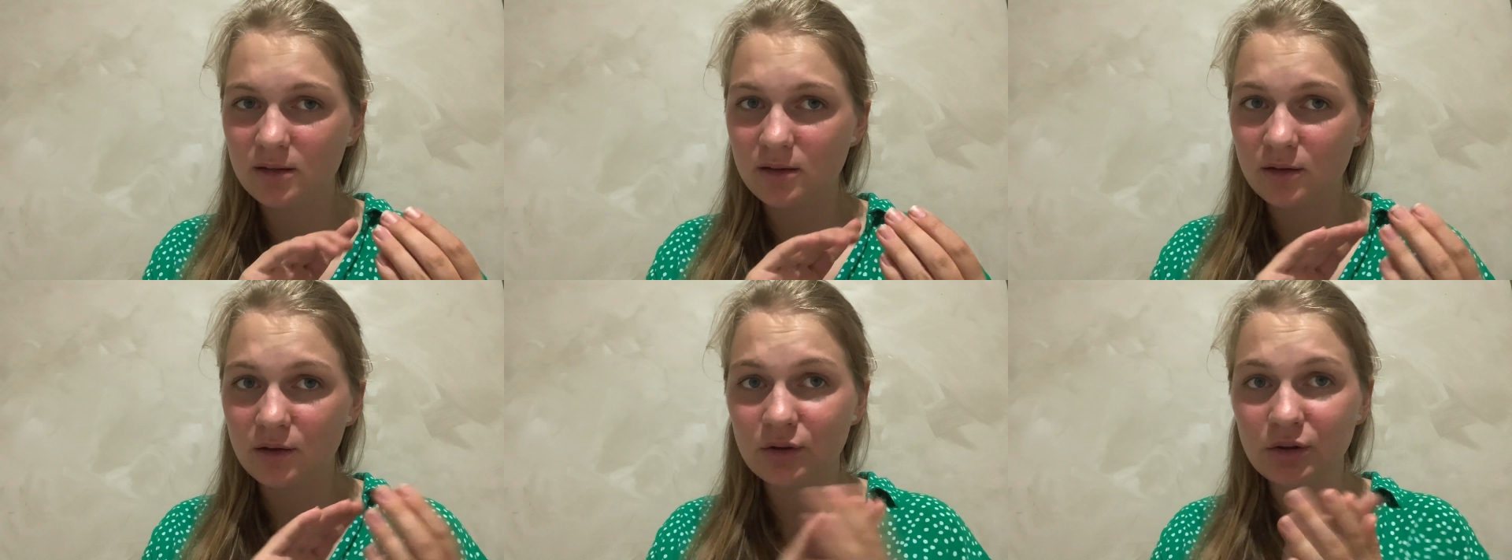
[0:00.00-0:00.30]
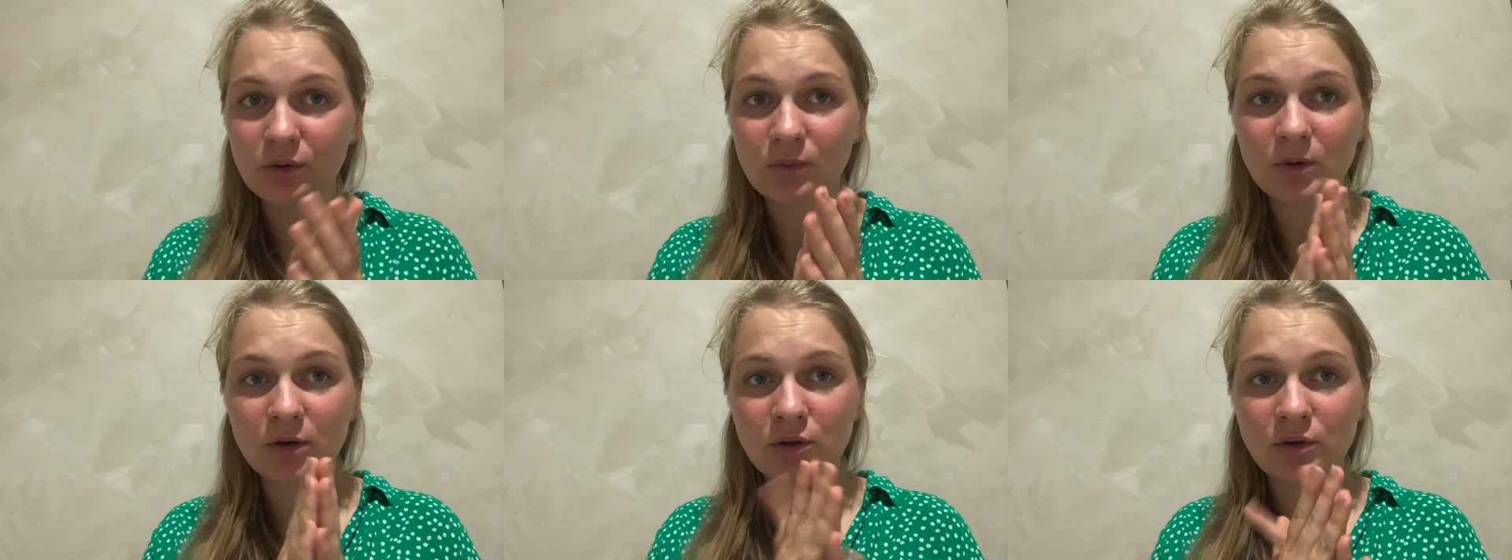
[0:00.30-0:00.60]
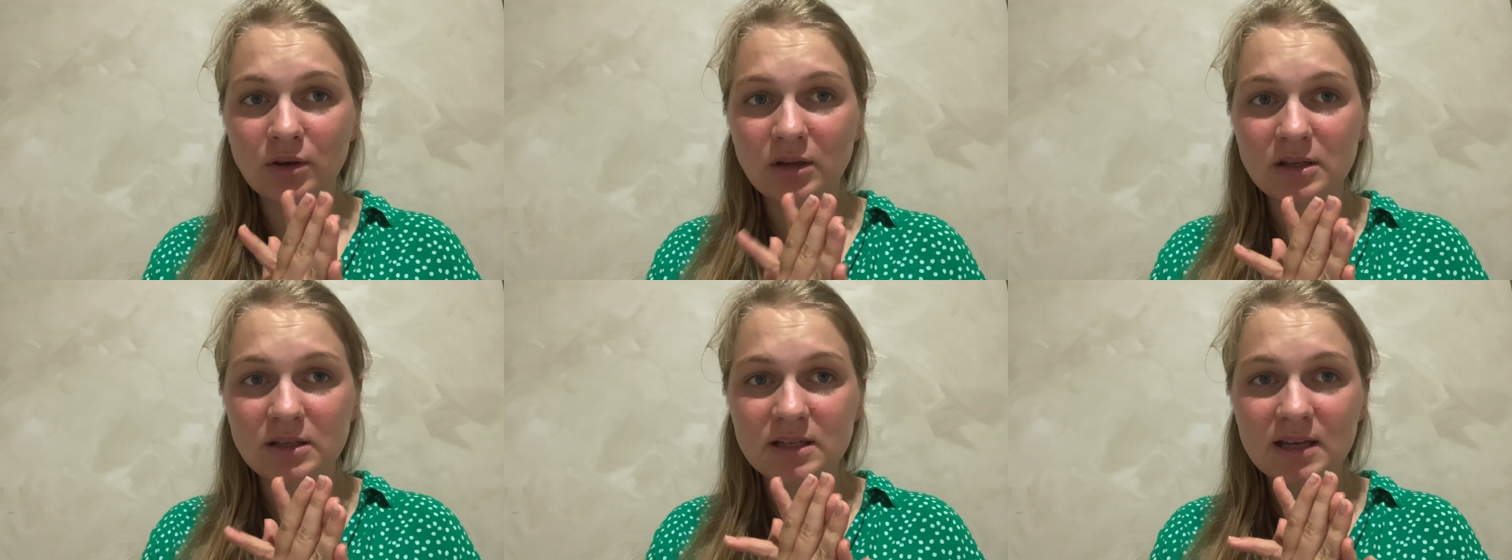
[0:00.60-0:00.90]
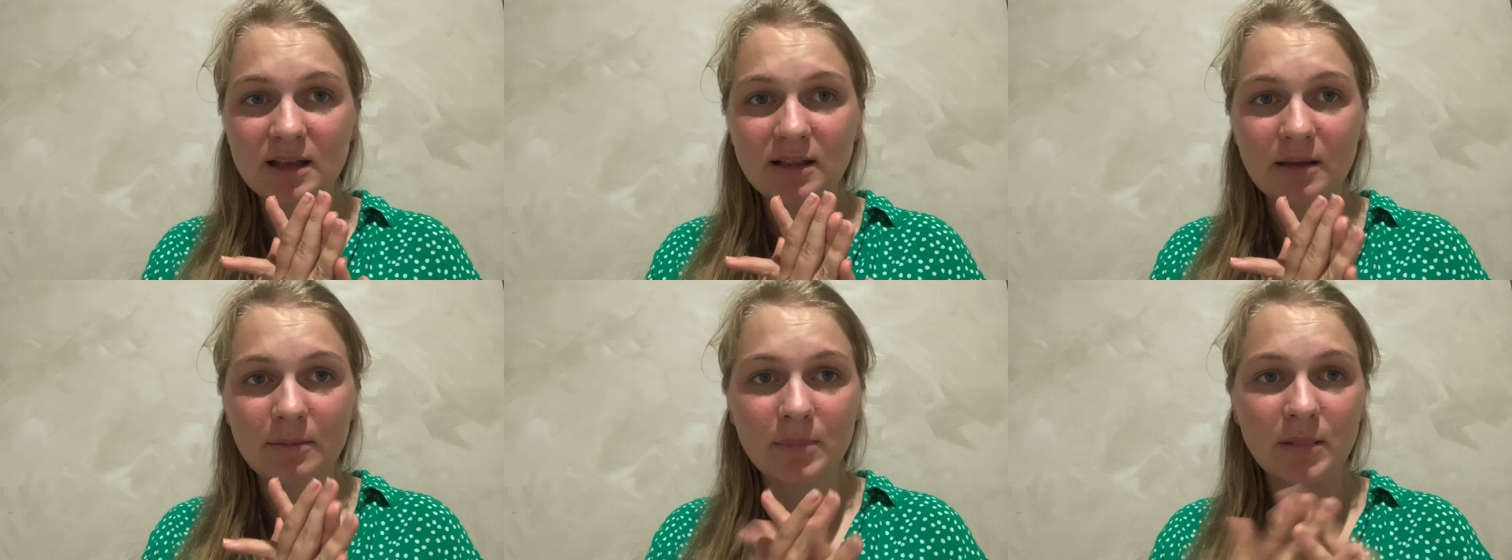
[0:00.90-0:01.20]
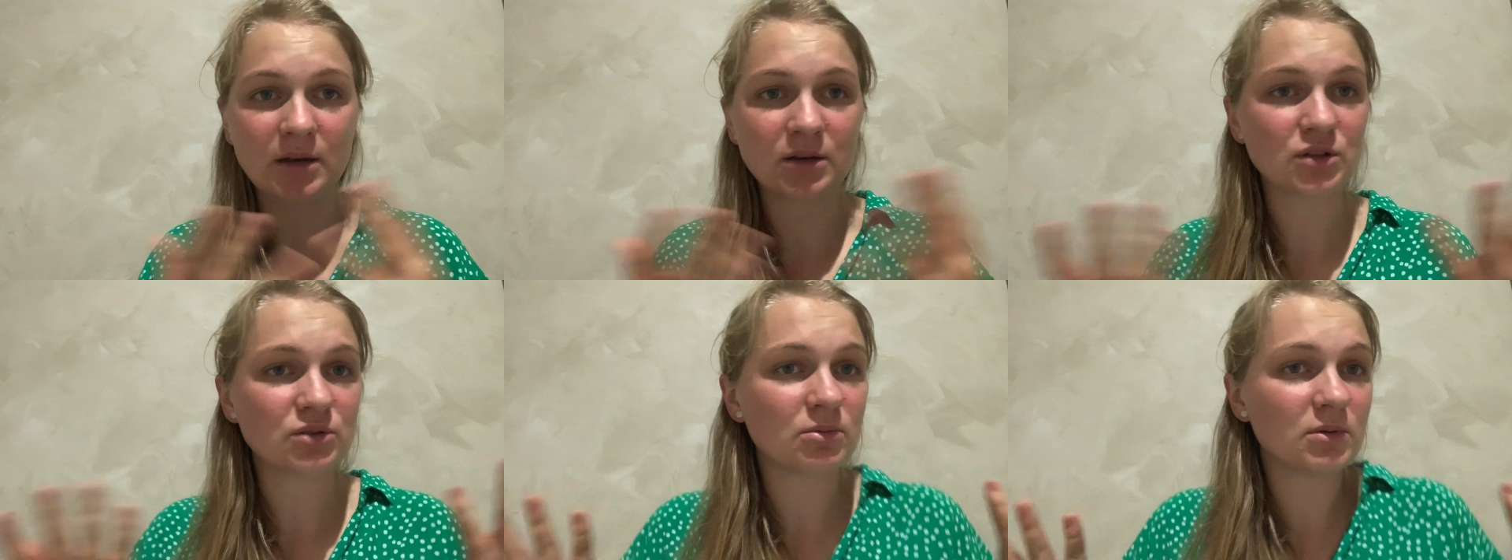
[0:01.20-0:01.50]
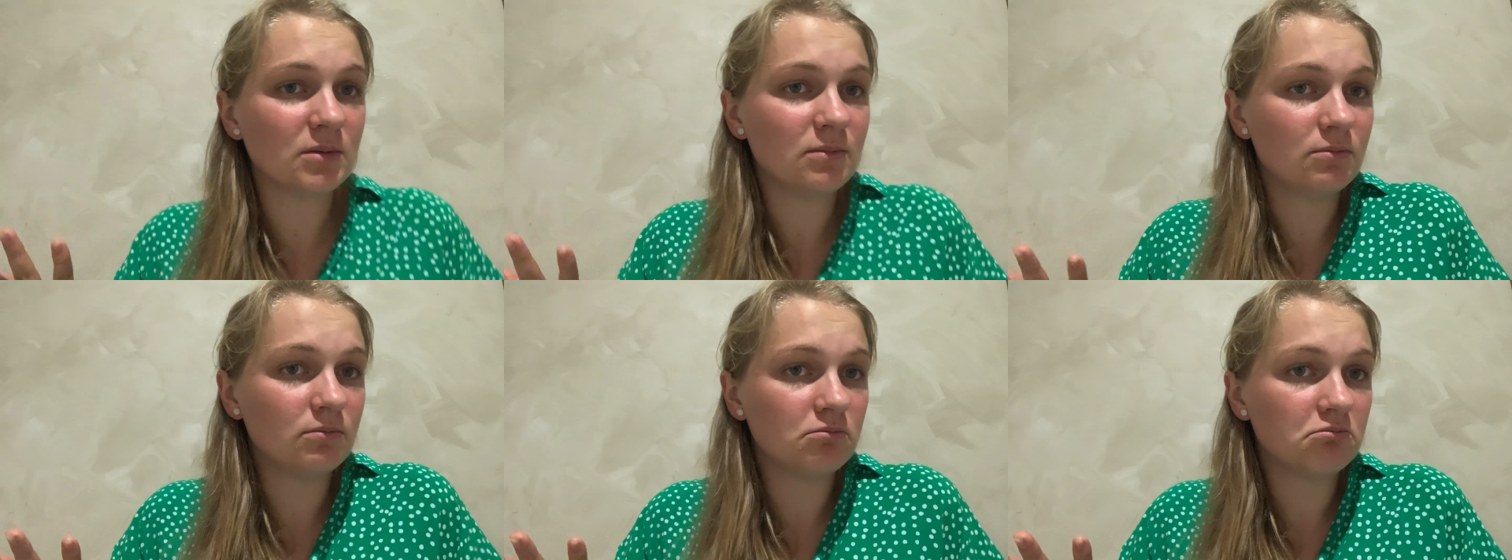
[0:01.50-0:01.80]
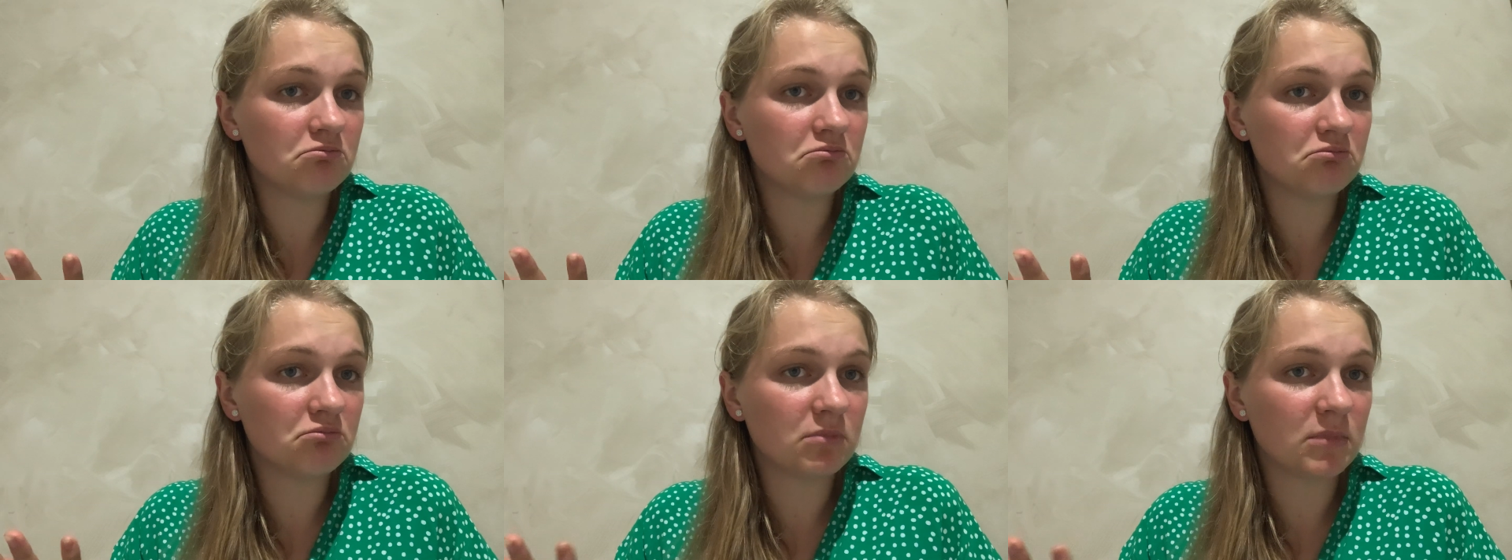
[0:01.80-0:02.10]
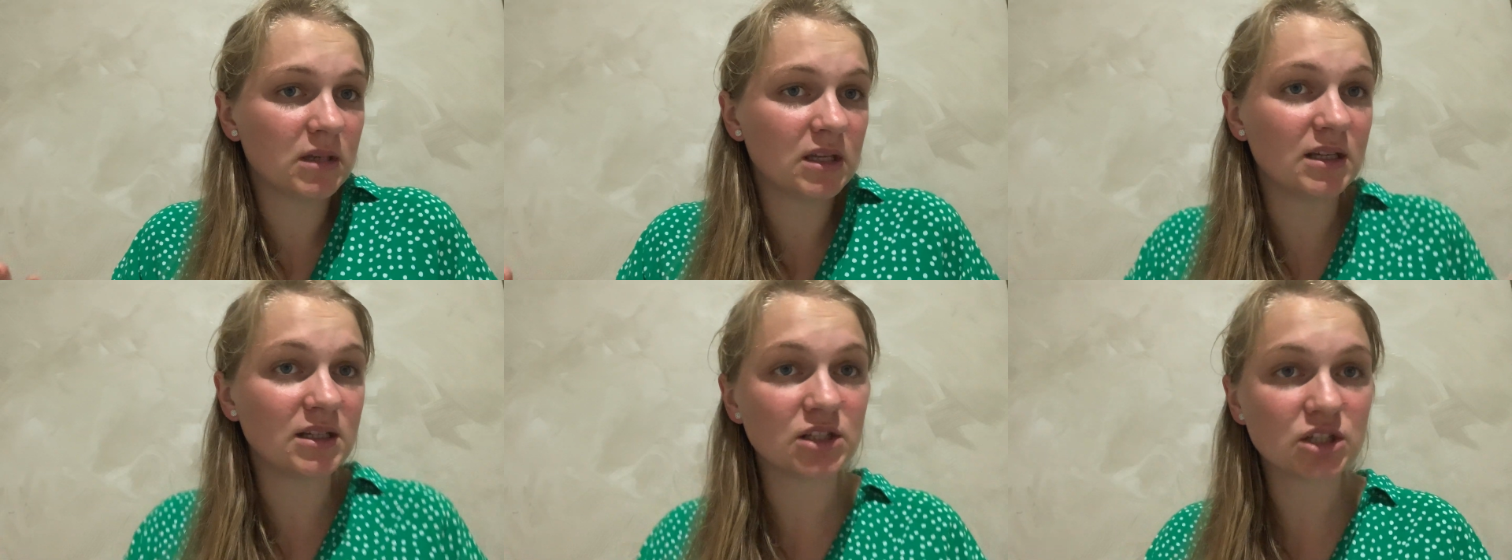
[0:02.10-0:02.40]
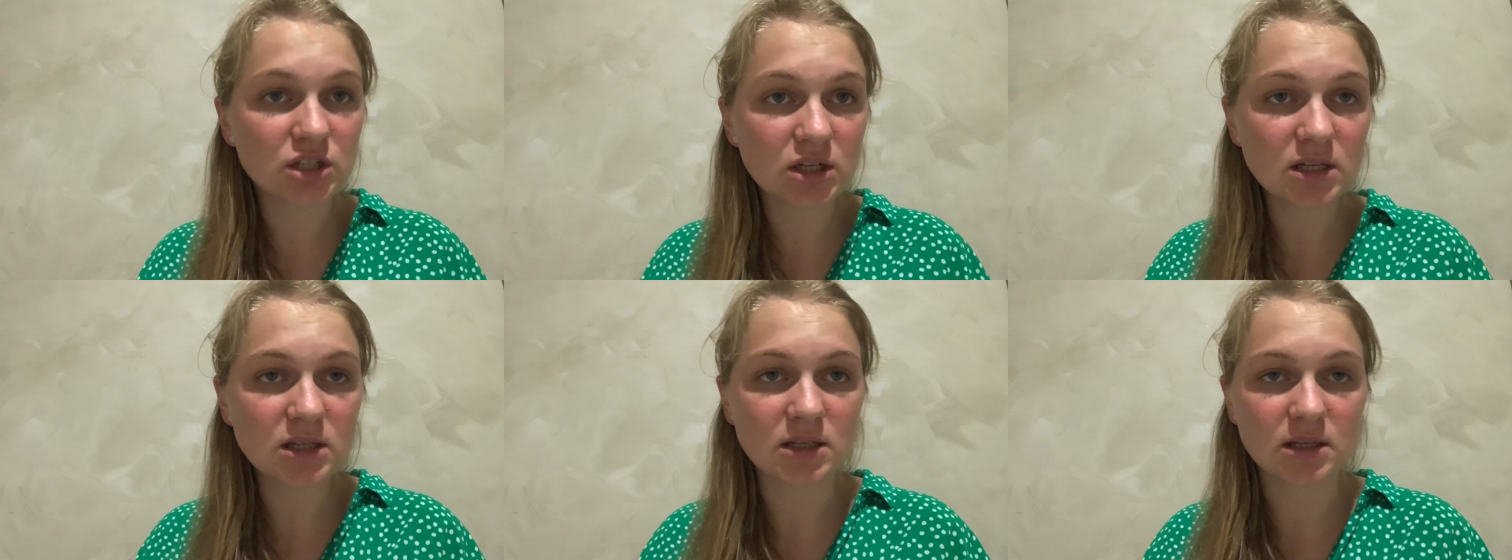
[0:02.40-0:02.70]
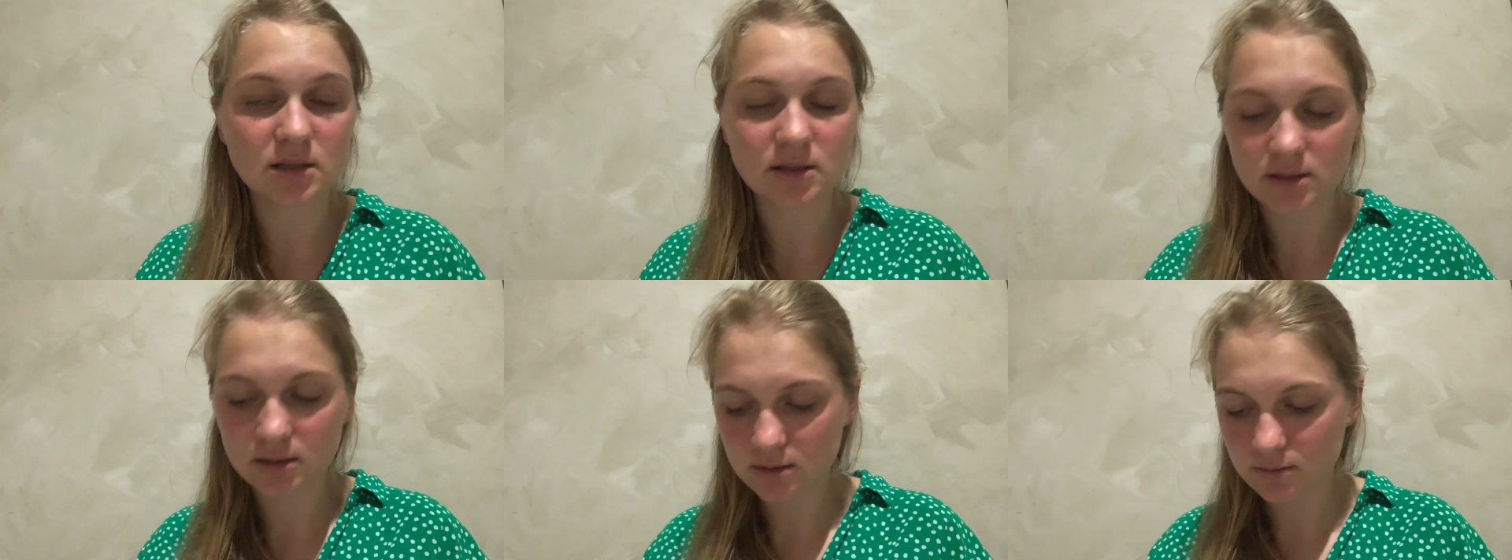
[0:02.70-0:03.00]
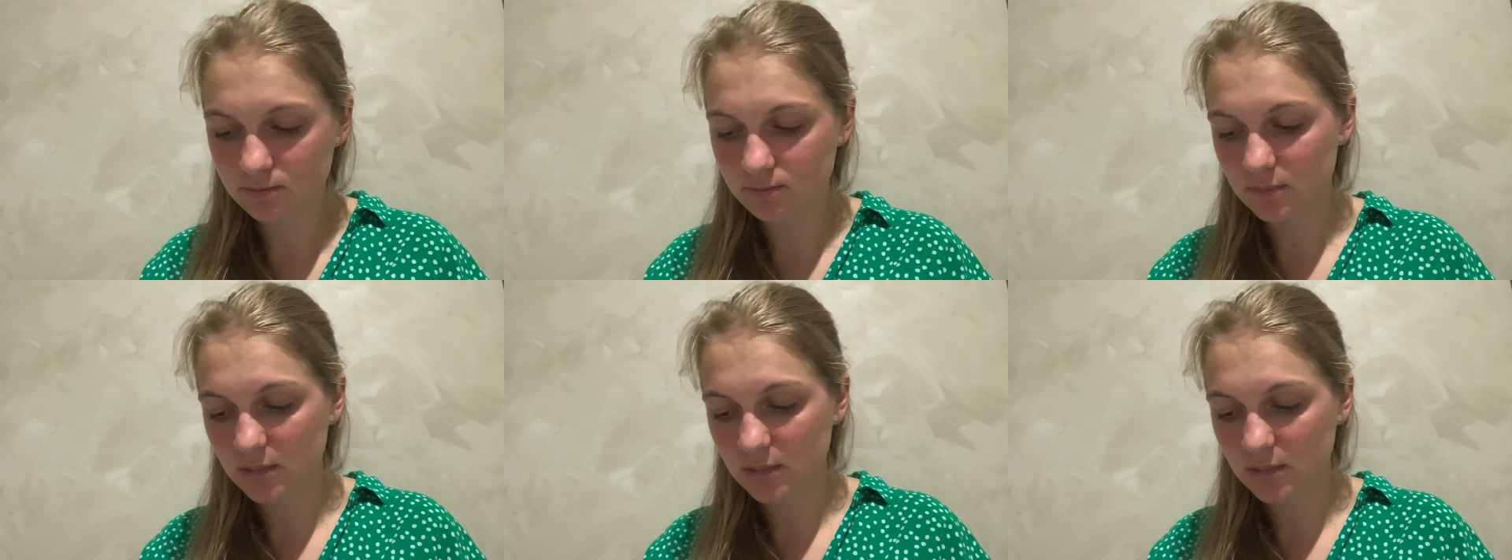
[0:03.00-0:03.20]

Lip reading: The only one who can take that punishment is Jesus.